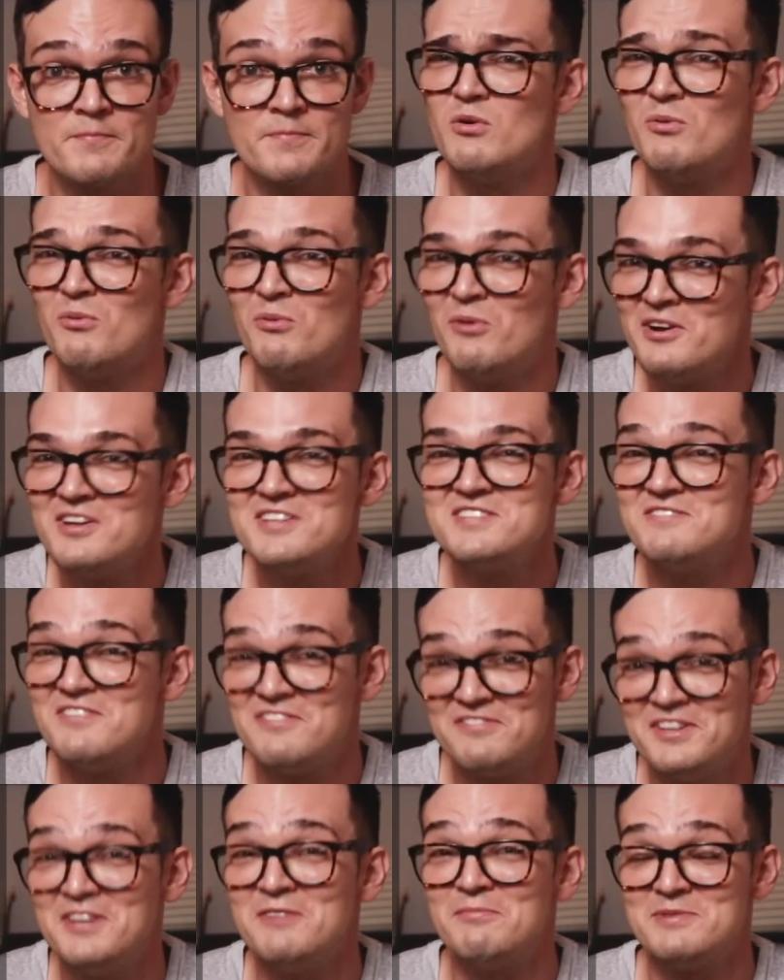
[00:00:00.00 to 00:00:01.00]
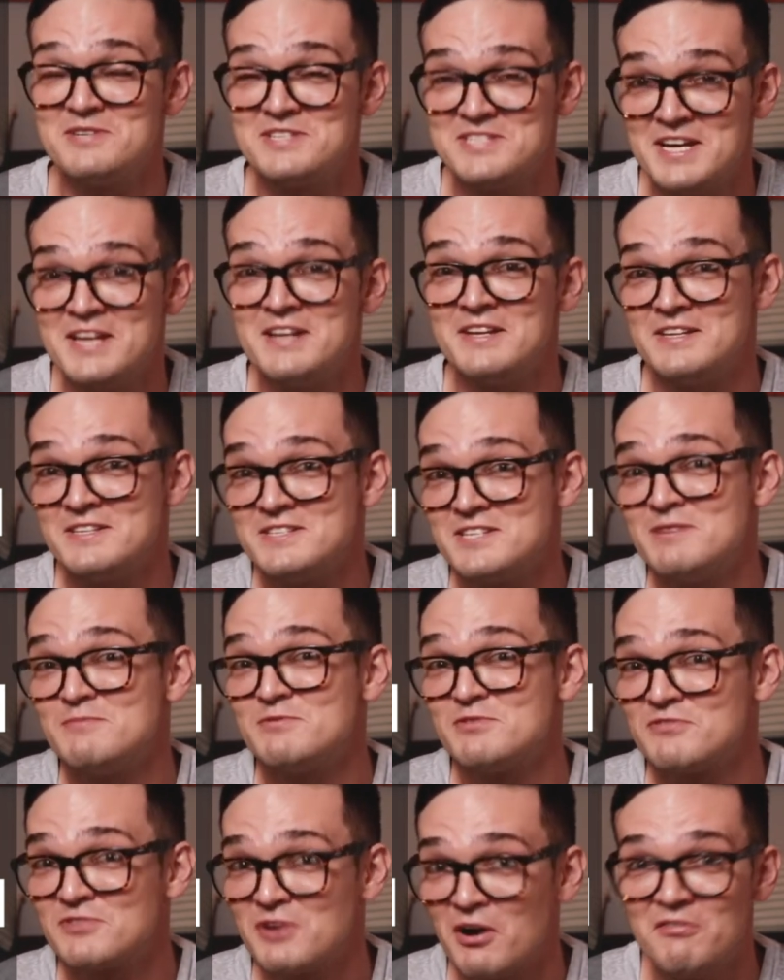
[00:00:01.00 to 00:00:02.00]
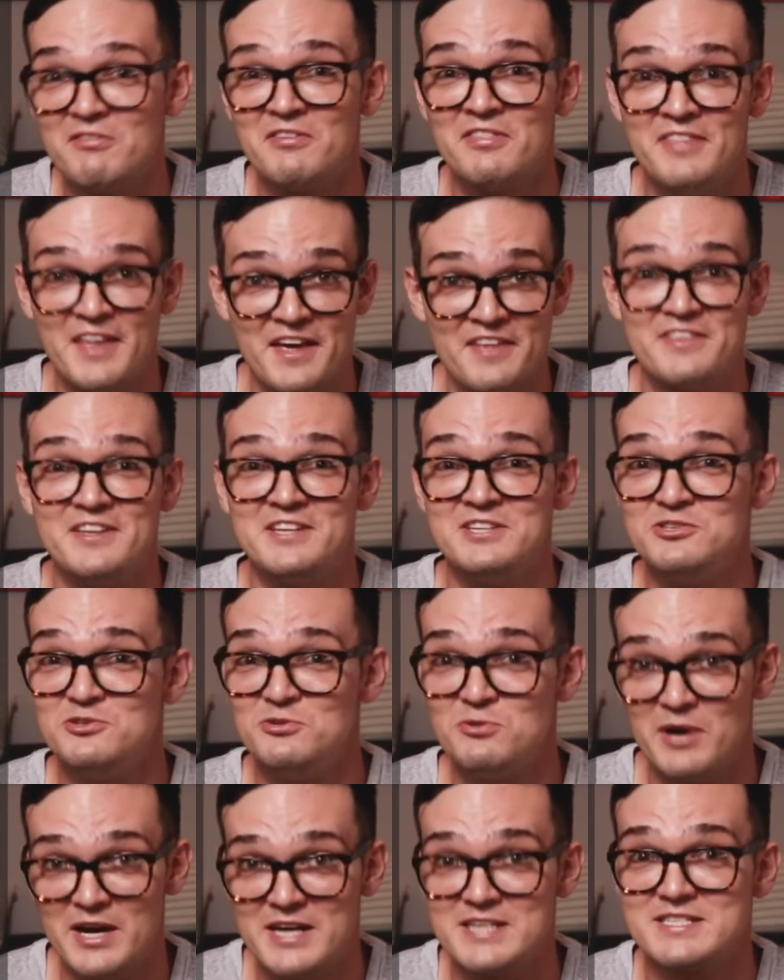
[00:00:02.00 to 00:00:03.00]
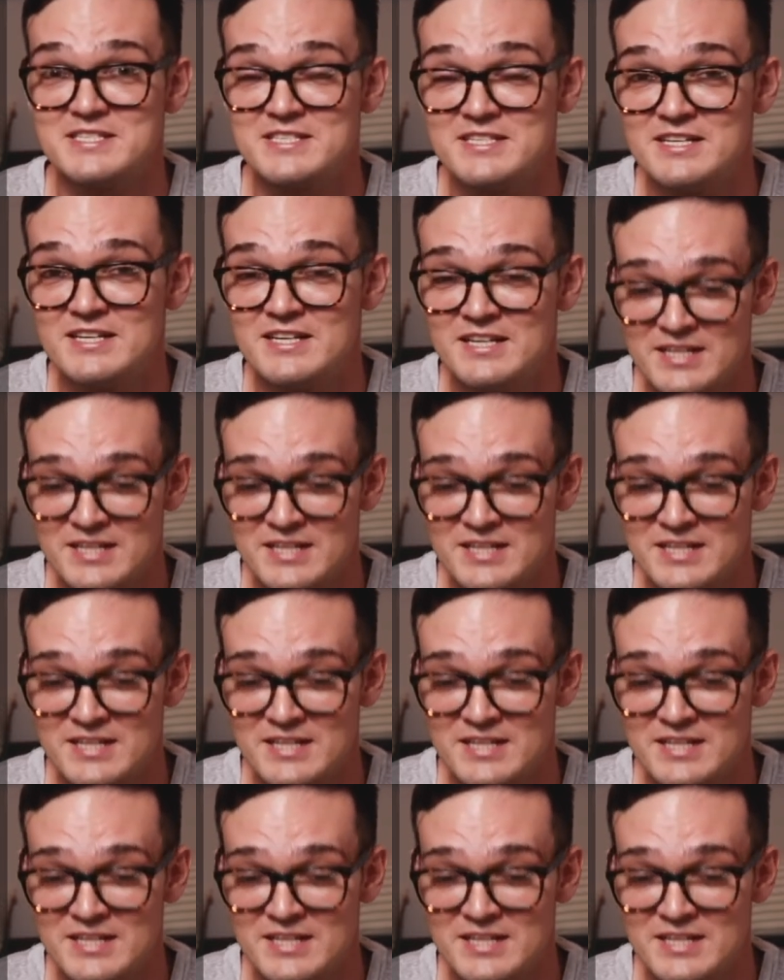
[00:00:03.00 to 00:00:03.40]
What is 15% in terms of COVID death in US?